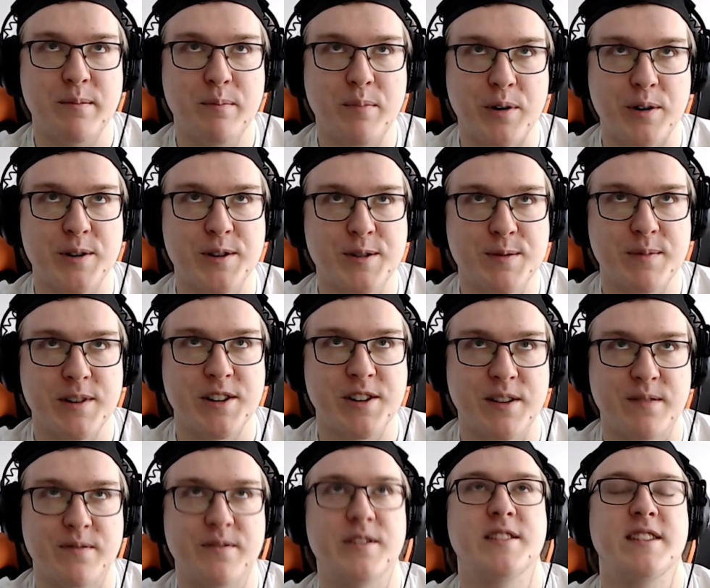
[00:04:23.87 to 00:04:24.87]
put as much
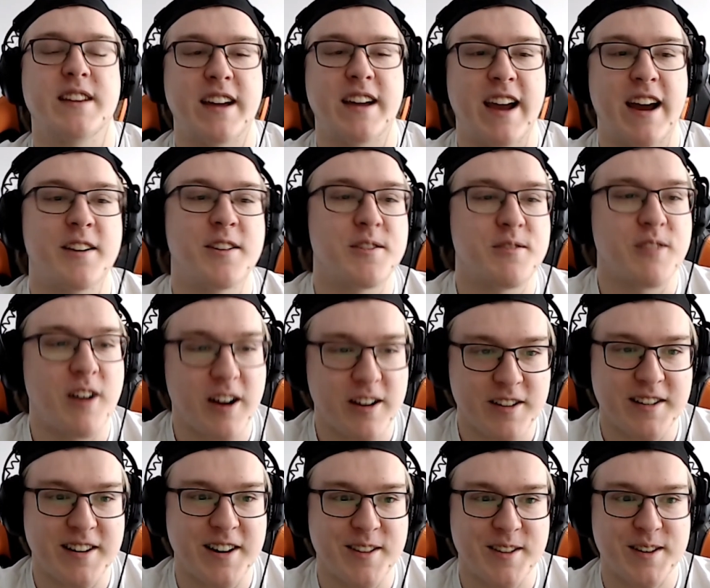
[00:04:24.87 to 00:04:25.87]
effort as I can into Rocket
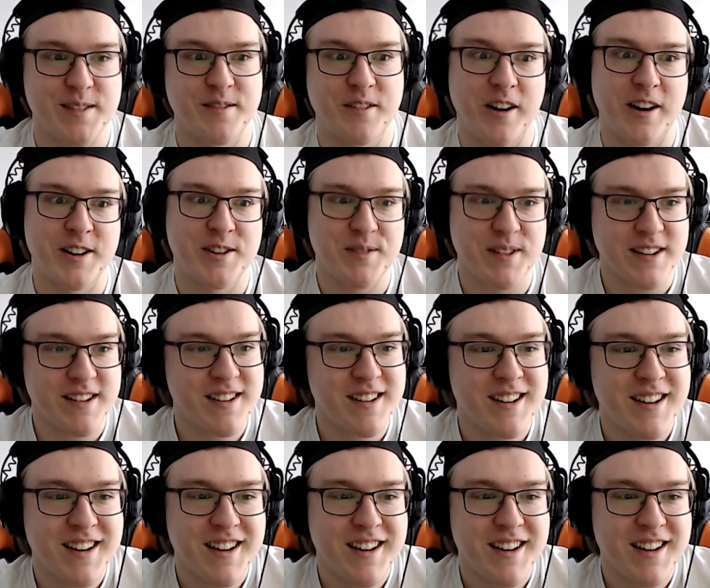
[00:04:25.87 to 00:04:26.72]
League now that I've graduated